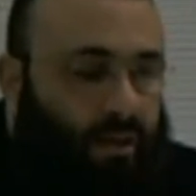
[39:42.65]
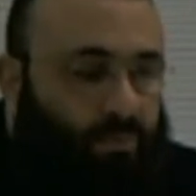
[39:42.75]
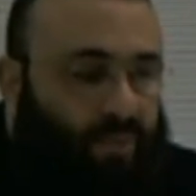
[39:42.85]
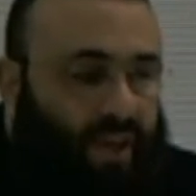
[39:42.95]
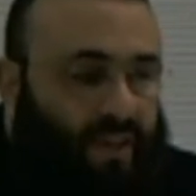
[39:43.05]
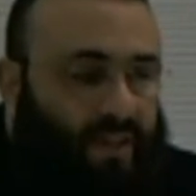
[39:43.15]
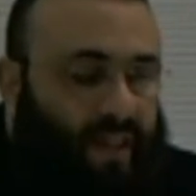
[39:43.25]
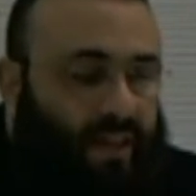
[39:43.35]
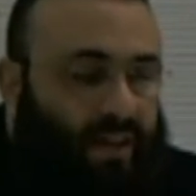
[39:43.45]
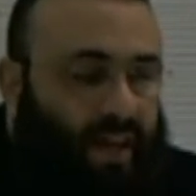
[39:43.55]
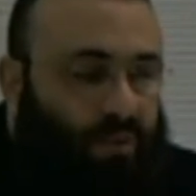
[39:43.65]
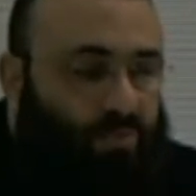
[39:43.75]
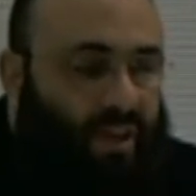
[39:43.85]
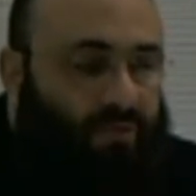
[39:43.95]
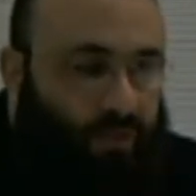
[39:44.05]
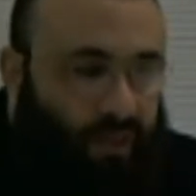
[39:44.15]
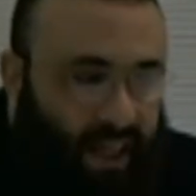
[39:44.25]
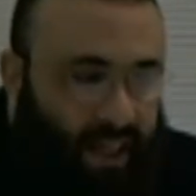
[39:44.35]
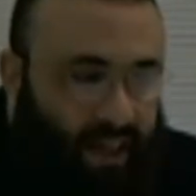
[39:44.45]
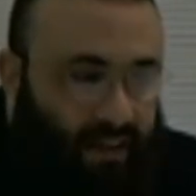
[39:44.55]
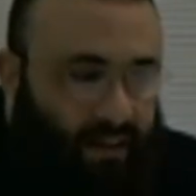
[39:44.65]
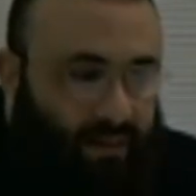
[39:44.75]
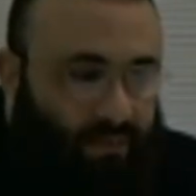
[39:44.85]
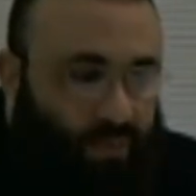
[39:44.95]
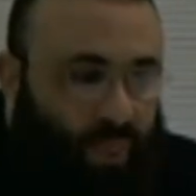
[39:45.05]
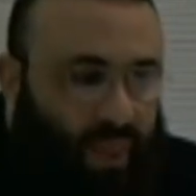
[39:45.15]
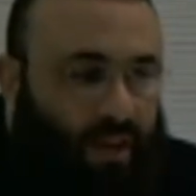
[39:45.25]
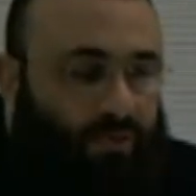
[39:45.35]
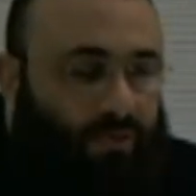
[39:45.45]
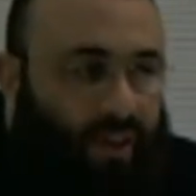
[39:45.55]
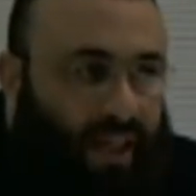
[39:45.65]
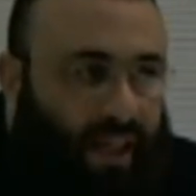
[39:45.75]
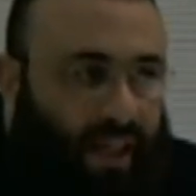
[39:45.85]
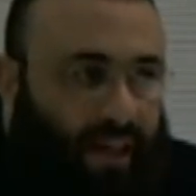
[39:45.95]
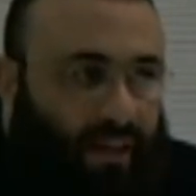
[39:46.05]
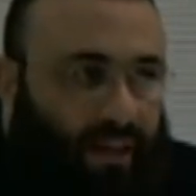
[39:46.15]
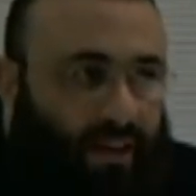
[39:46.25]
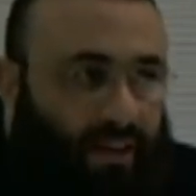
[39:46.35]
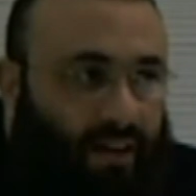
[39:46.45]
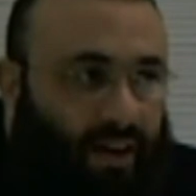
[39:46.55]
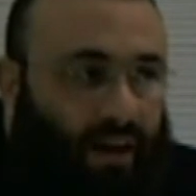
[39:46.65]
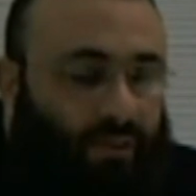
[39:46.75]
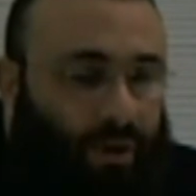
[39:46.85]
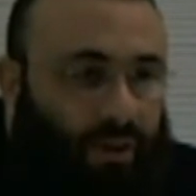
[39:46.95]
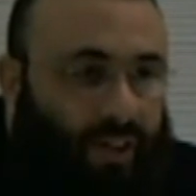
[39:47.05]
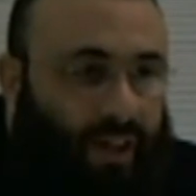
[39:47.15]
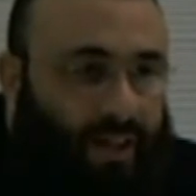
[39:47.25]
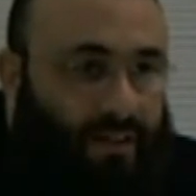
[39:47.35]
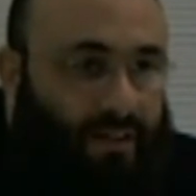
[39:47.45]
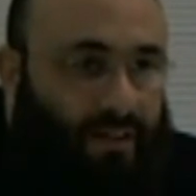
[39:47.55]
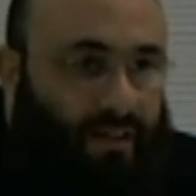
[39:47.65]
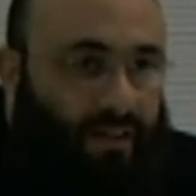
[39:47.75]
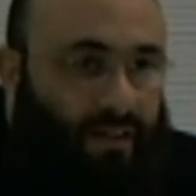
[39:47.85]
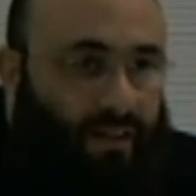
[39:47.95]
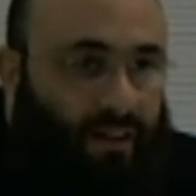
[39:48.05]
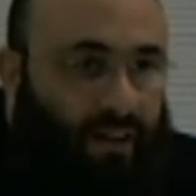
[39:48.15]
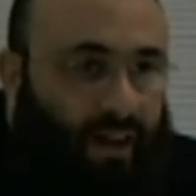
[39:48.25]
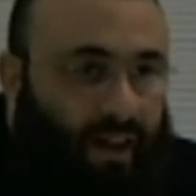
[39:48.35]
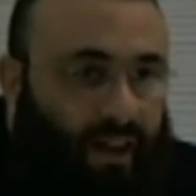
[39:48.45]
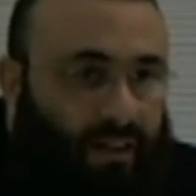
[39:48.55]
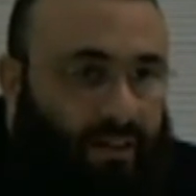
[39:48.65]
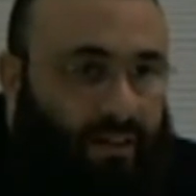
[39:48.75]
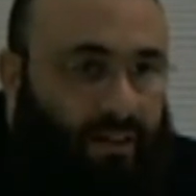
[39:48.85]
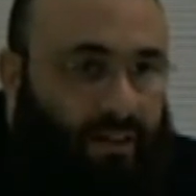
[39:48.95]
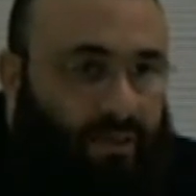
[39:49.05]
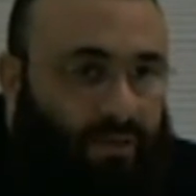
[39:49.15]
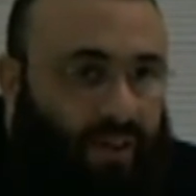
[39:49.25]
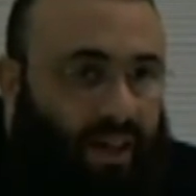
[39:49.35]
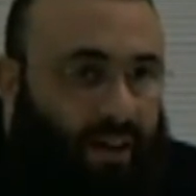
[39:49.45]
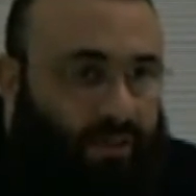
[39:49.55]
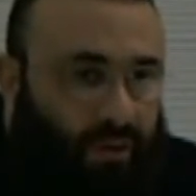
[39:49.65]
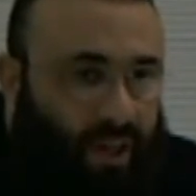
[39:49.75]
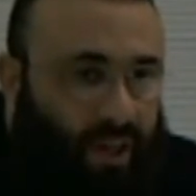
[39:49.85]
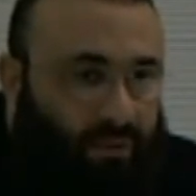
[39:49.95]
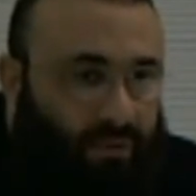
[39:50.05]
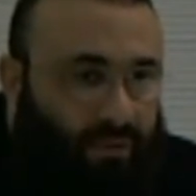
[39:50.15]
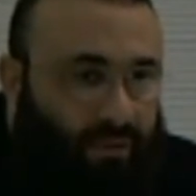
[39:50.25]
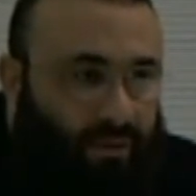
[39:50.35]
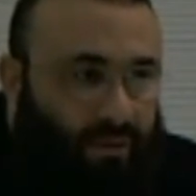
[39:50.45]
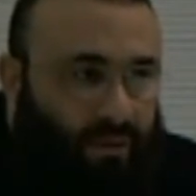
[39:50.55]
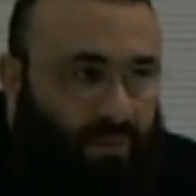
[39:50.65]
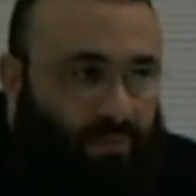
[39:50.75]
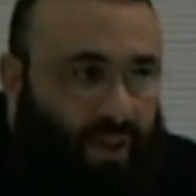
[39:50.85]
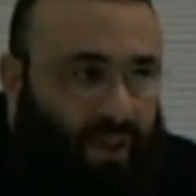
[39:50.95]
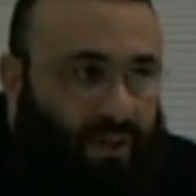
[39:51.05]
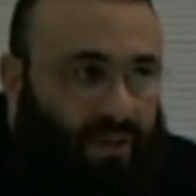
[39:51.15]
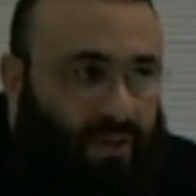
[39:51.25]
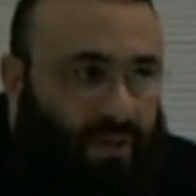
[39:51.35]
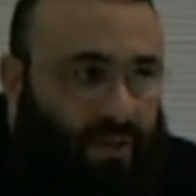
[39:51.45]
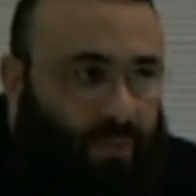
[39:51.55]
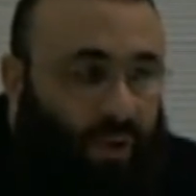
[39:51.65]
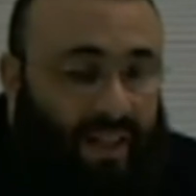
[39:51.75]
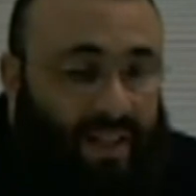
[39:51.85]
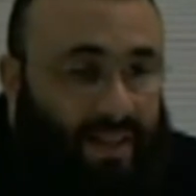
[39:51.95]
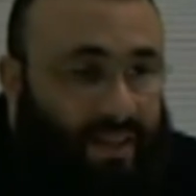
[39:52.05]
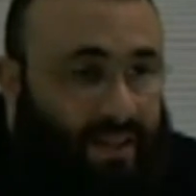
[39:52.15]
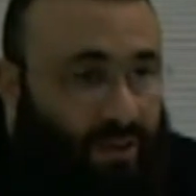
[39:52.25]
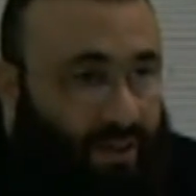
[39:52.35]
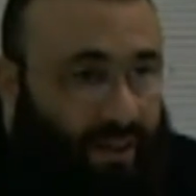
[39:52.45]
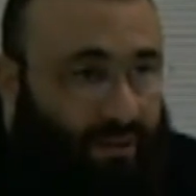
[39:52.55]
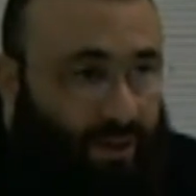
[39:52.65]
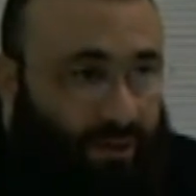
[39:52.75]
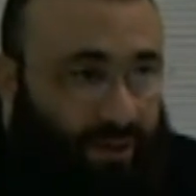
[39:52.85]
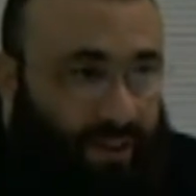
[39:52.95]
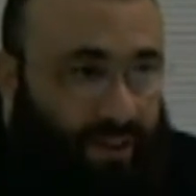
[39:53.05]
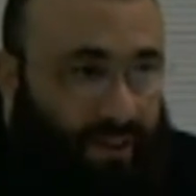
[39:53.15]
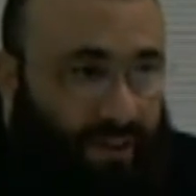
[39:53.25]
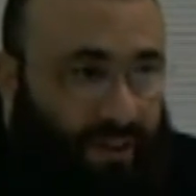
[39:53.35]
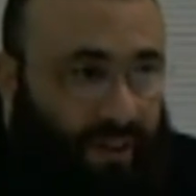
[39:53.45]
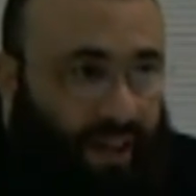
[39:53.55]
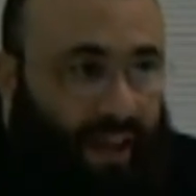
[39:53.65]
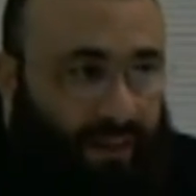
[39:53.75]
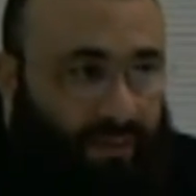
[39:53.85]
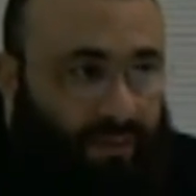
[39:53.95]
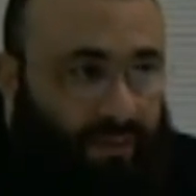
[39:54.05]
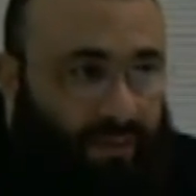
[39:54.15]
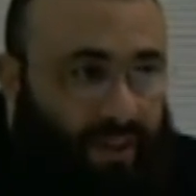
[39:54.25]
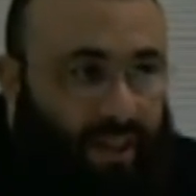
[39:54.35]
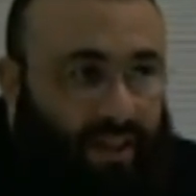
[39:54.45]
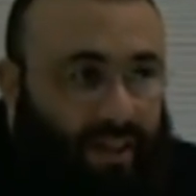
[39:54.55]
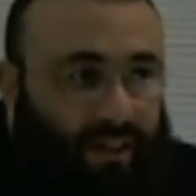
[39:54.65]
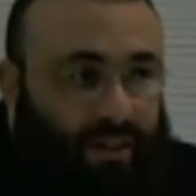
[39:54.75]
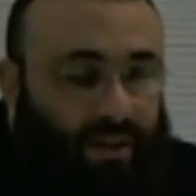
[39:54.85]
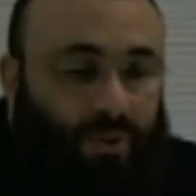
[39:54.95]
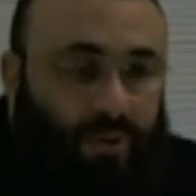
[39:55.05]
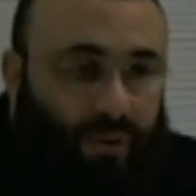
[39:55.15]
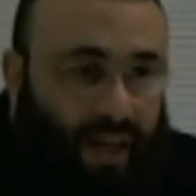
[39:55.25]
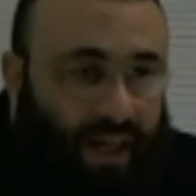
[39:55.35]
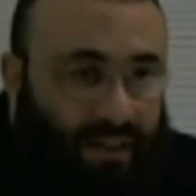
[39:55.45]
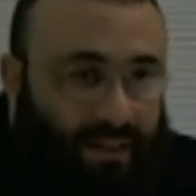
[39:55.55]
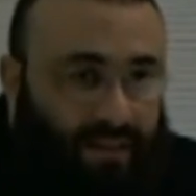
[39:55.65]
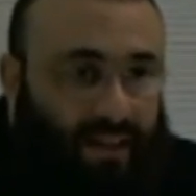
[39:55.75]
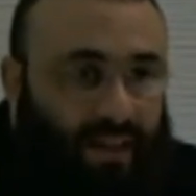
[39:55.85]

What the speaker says: Because then you can be free. Free of all things and free of grief. Because what is it that you'll grieve over if you do not